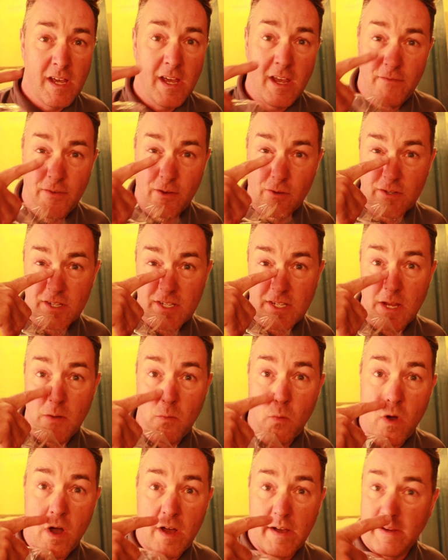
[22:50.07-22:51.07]
If you're going to see
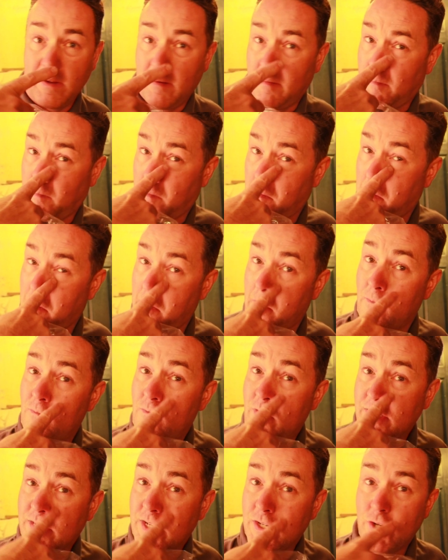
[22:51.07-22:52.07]
white
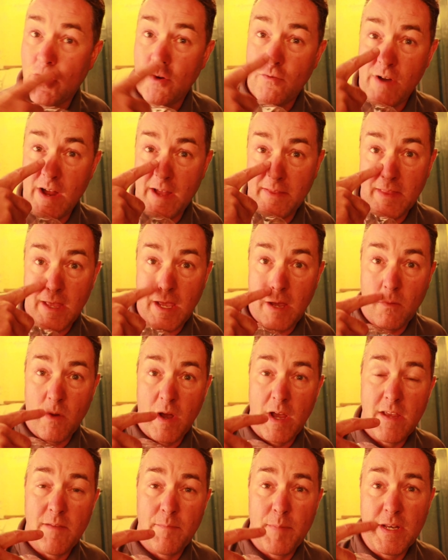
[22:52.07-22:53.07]
residue around there where
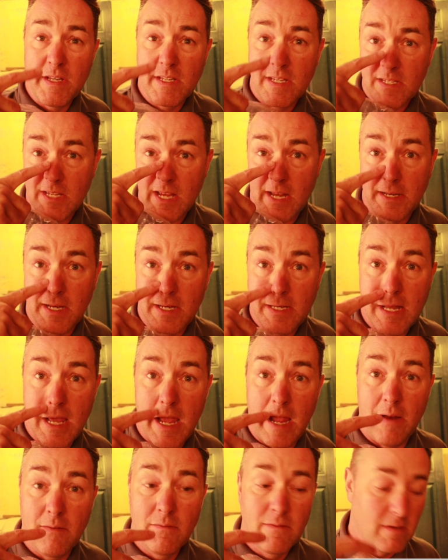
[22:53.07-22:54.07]
you've been sanding
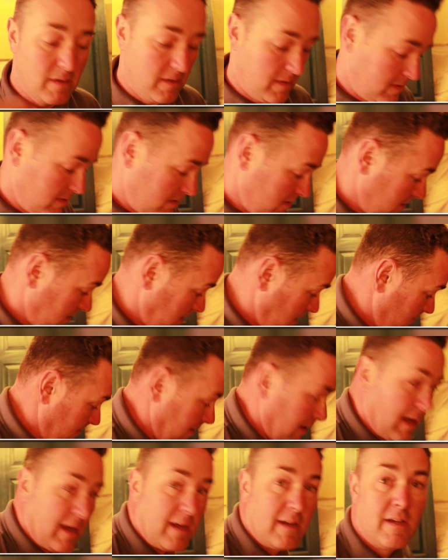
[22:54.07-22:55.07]
down, look at
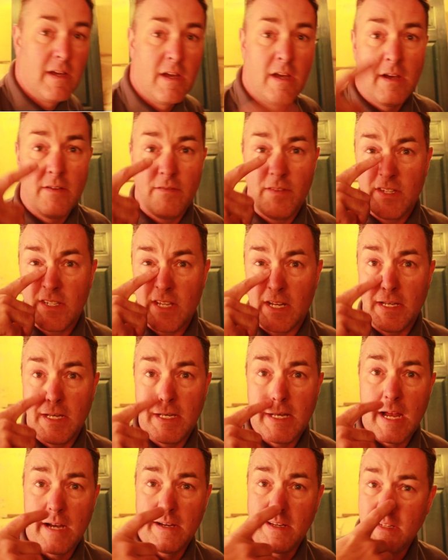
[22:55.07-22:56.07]
that, if you're sanding
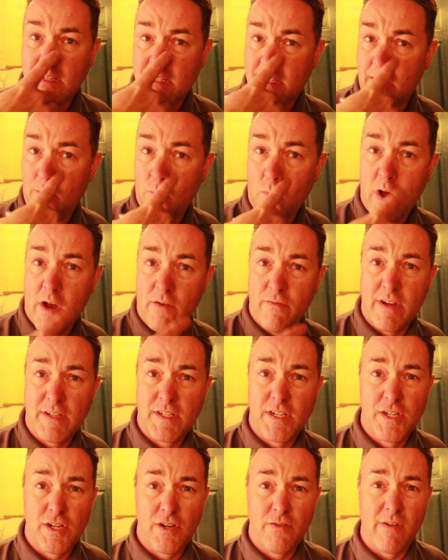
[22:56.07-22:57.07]
down and you're seeing white
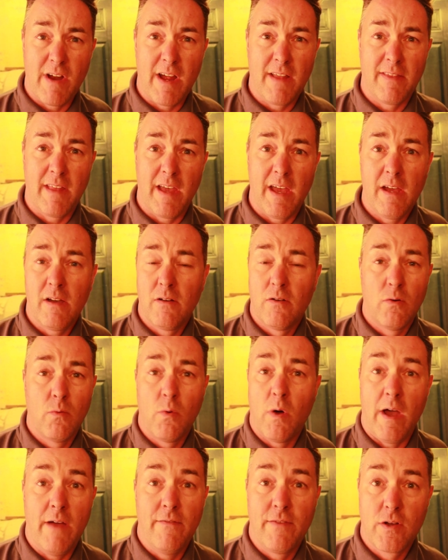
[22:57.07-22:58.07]
residue around there, or
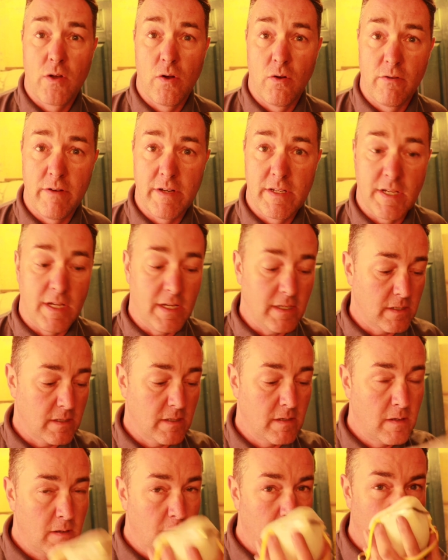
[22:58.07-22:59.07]
whatever colour it is,
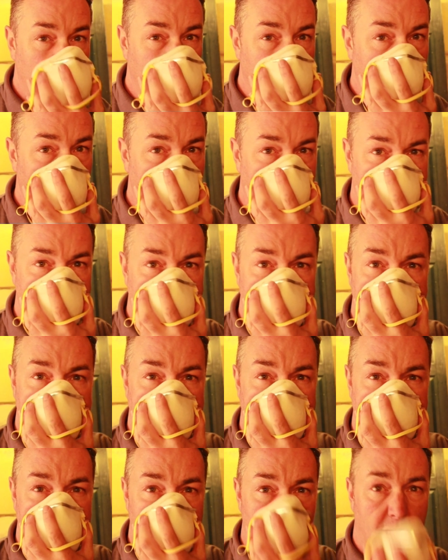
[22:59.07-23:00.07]

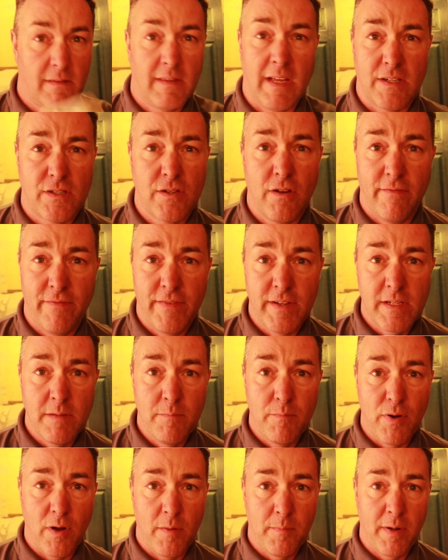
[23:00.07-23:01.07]
that's not fitting
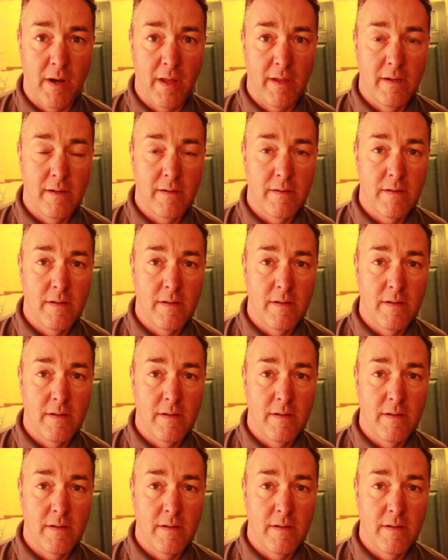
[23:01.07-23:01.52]
properly.